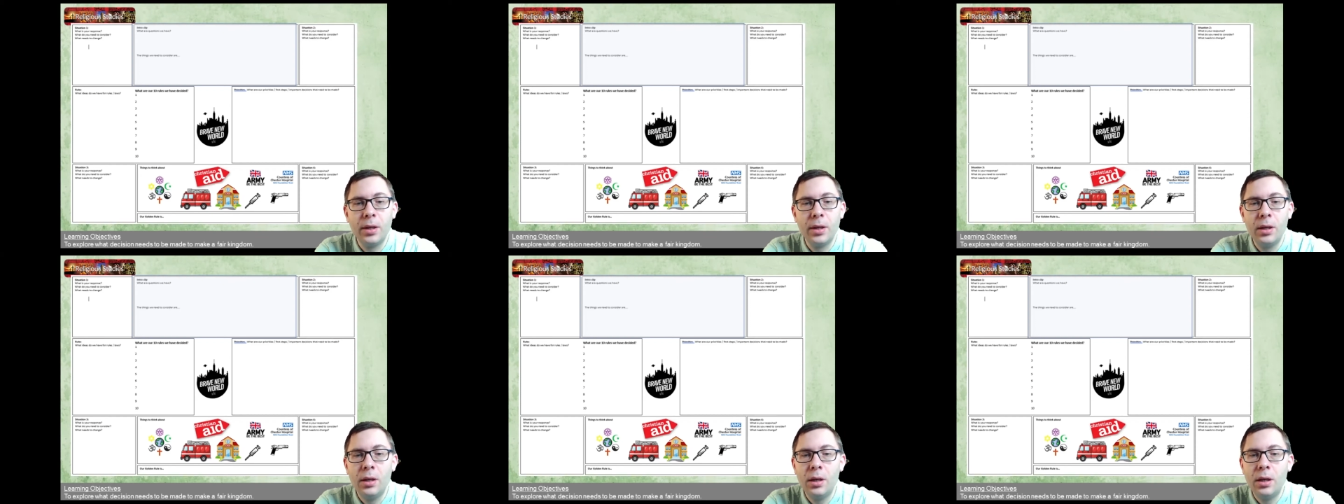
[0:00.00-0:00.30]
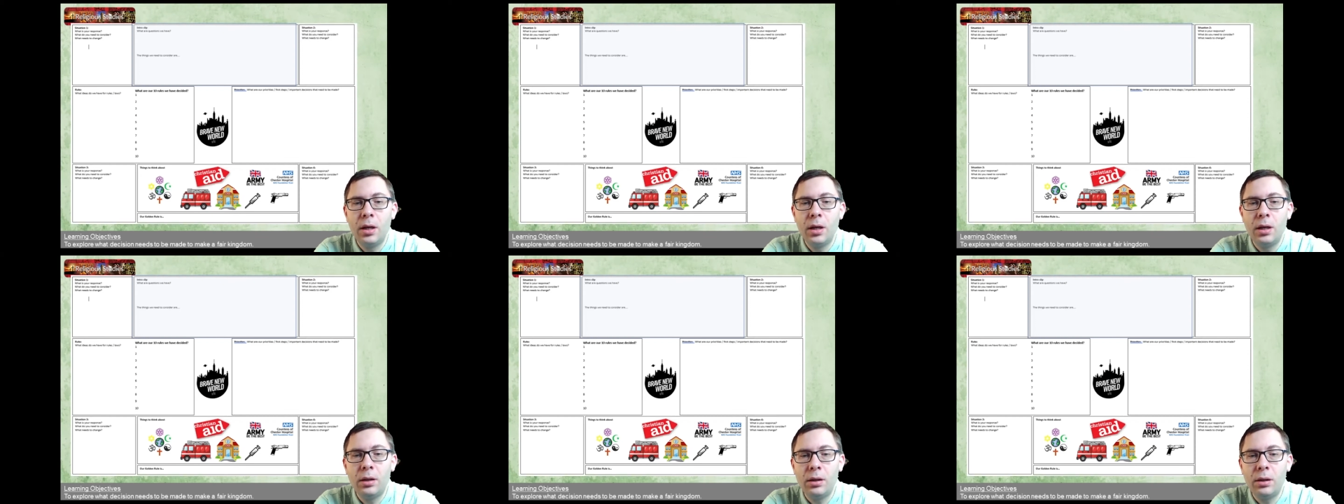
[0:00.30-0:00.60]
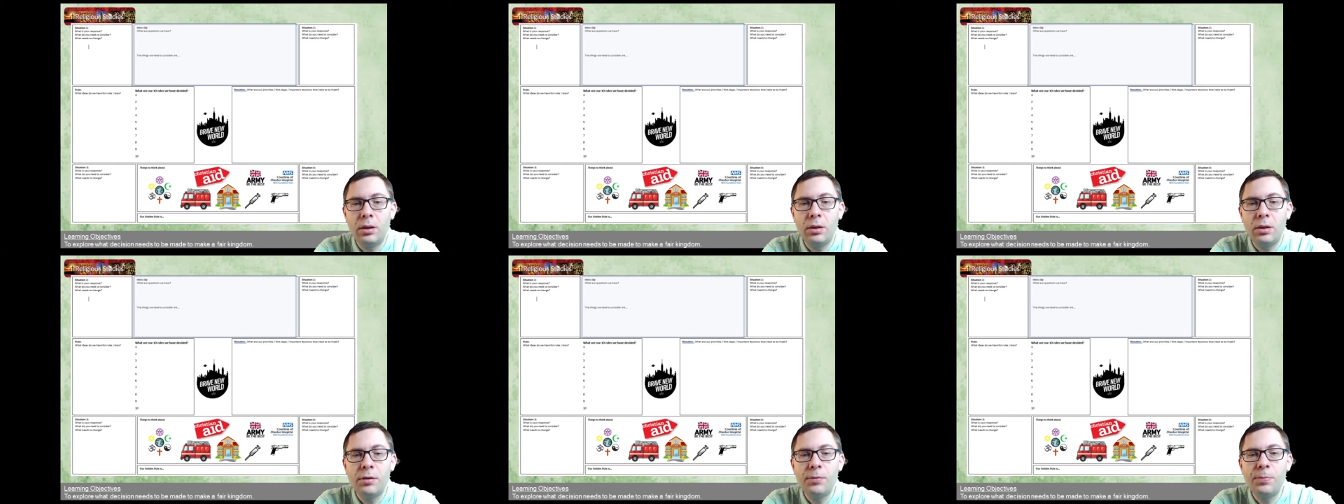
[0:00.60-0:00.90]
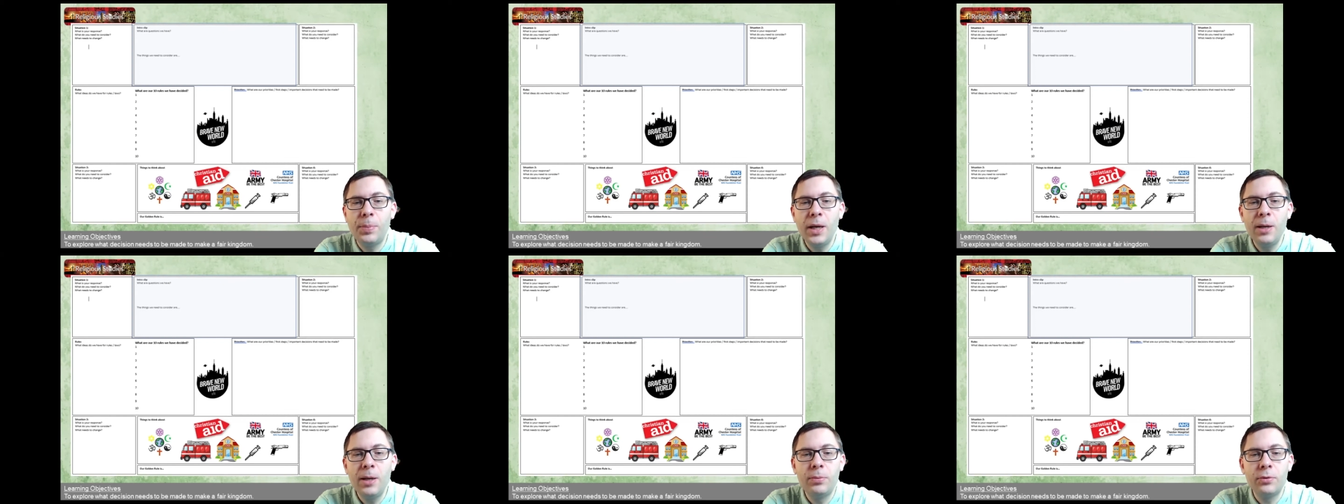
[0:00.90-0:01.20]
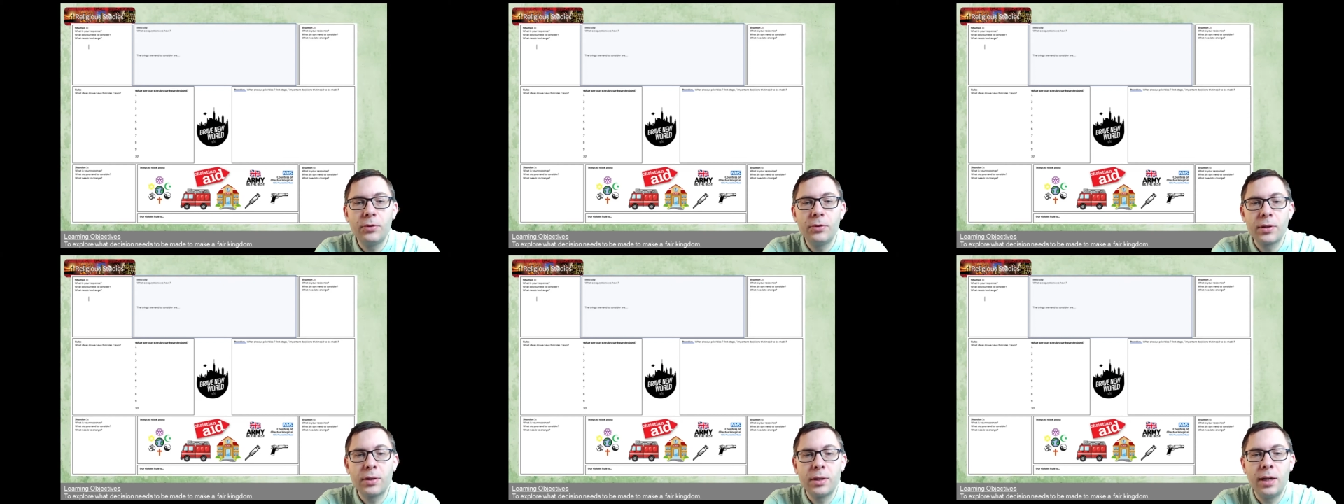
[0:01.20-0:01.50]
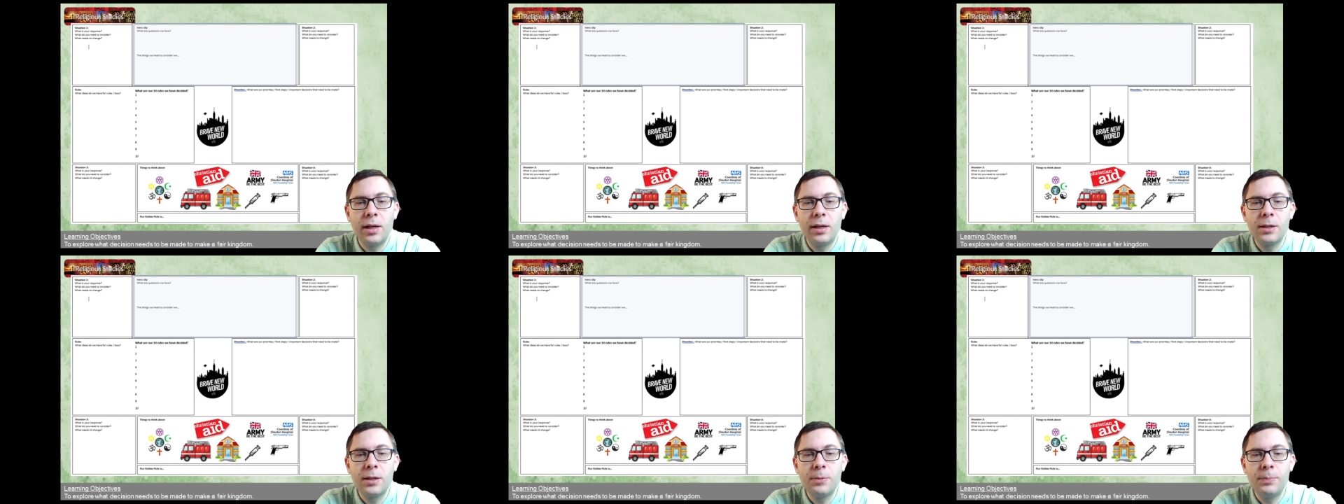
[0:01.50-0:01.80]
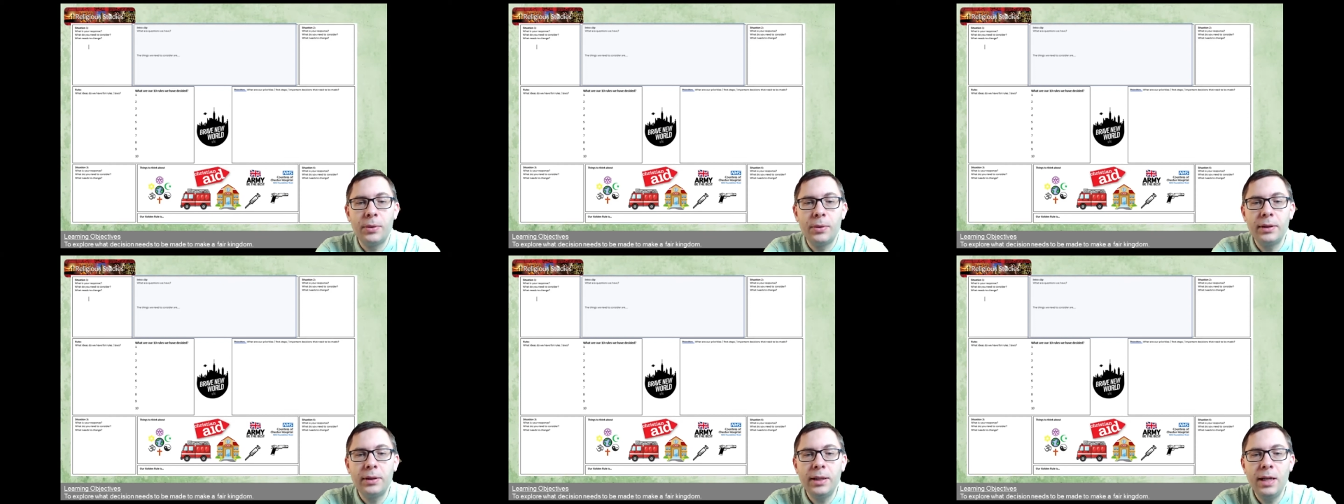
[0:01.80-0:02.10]
A lot of people start to
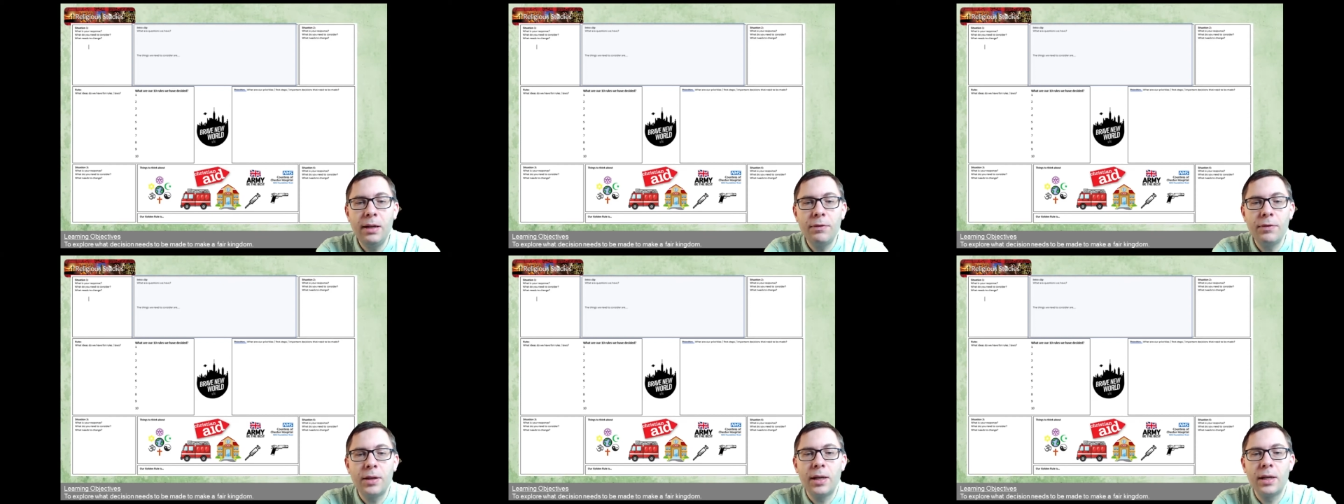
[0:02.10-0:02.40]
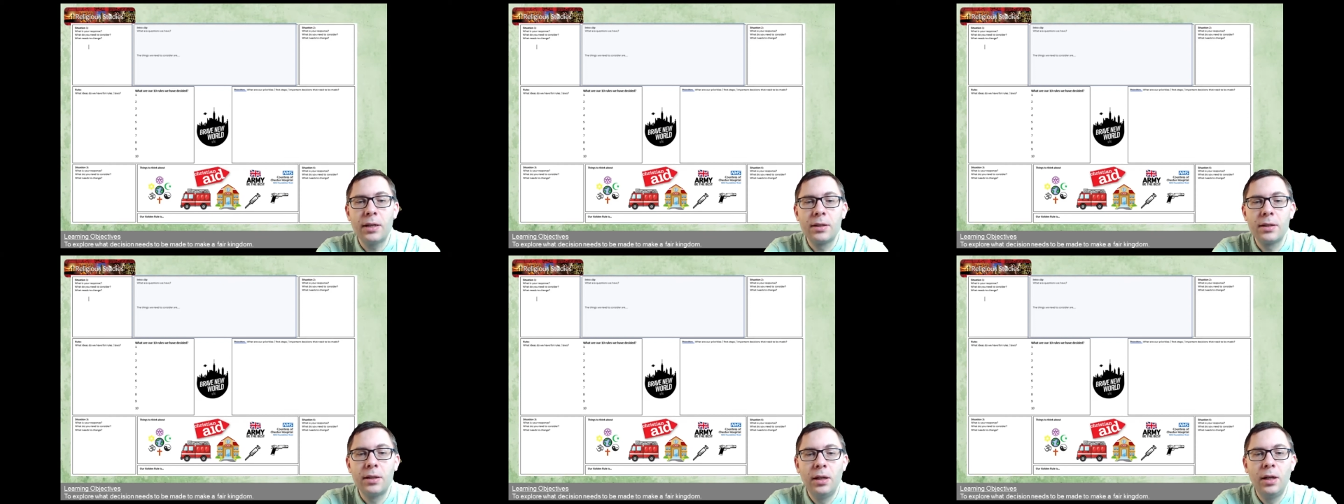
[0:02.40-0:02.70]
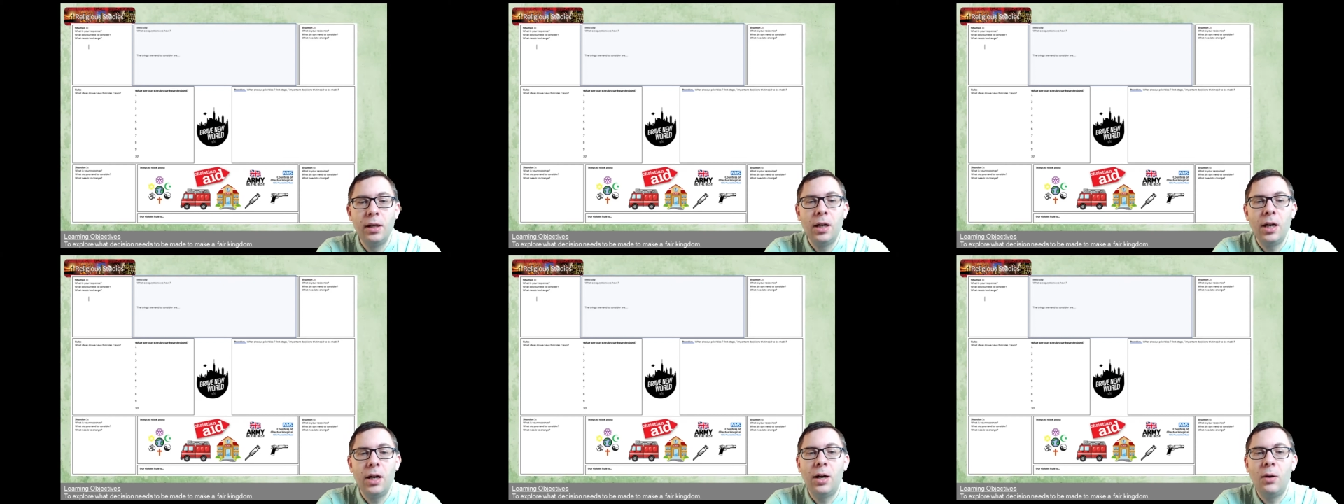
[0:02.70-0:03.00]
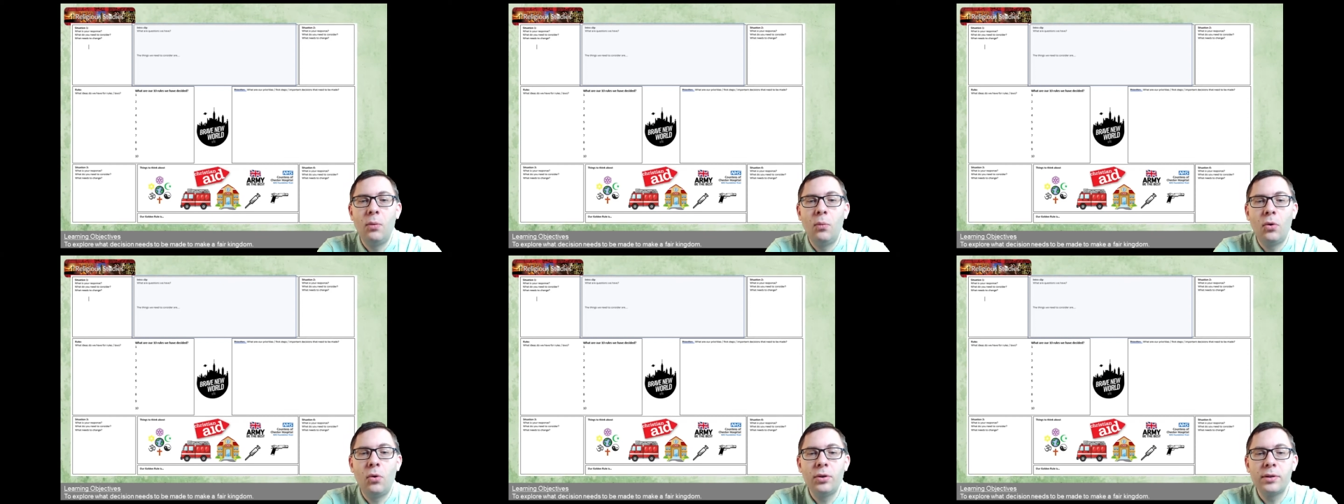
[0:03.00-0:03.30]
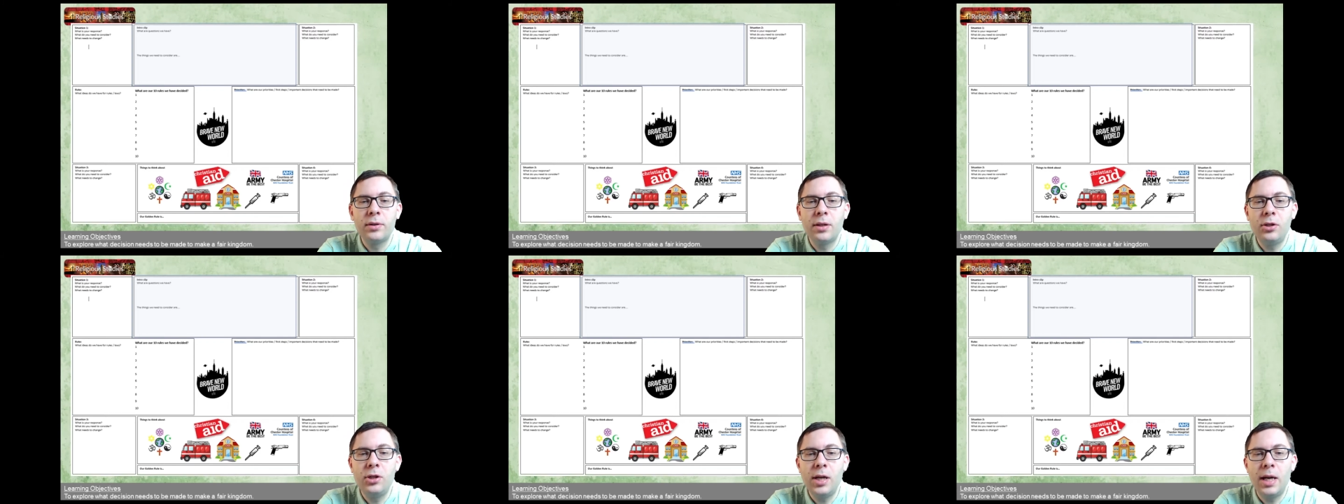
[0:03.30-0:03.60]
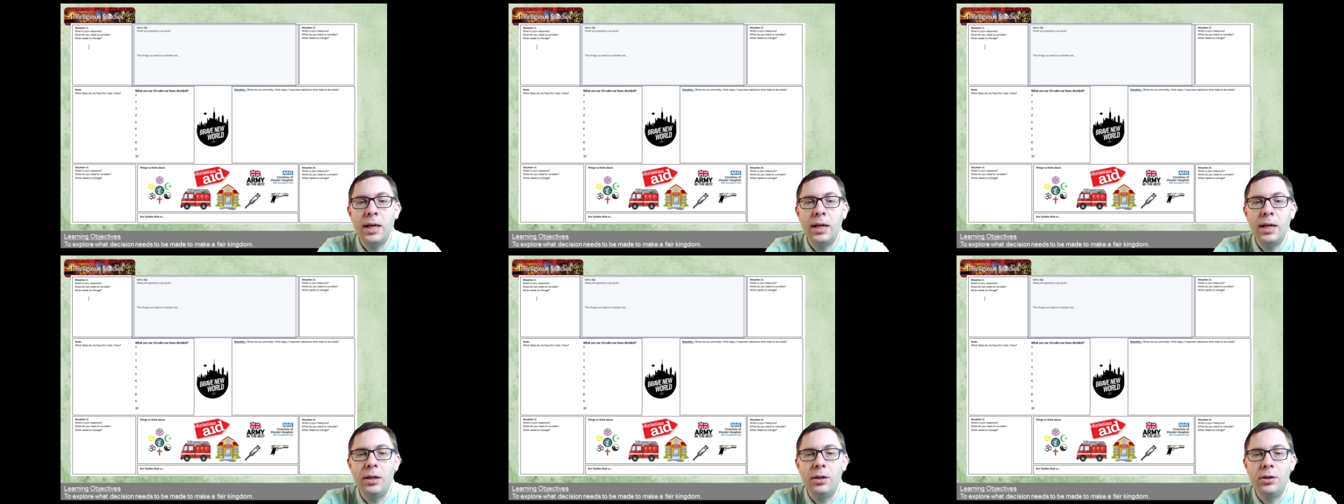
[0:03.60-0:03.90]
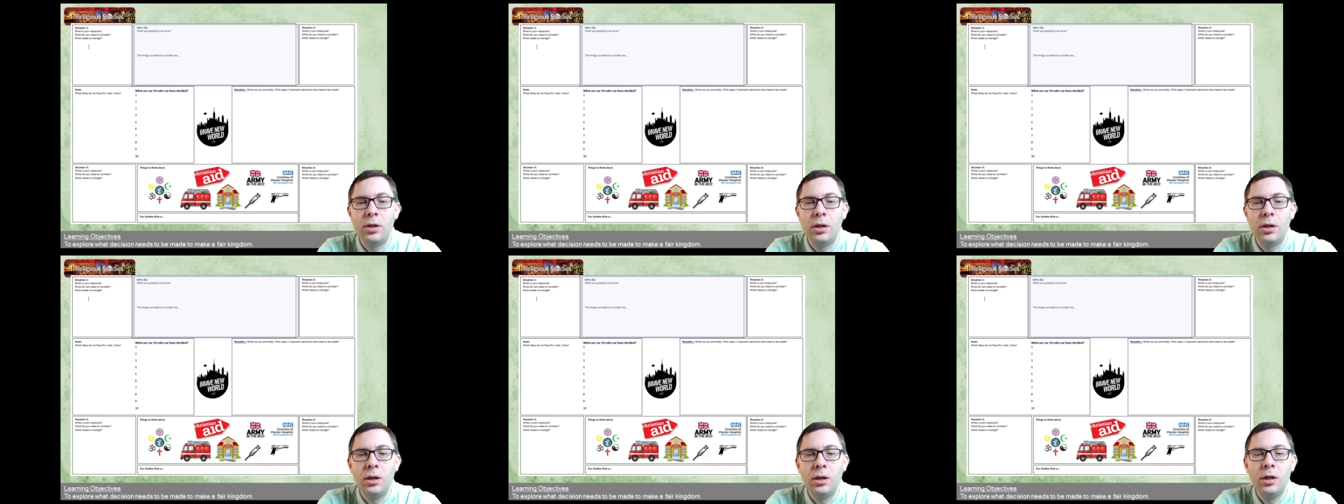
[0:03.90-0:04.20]
believe this and want to change,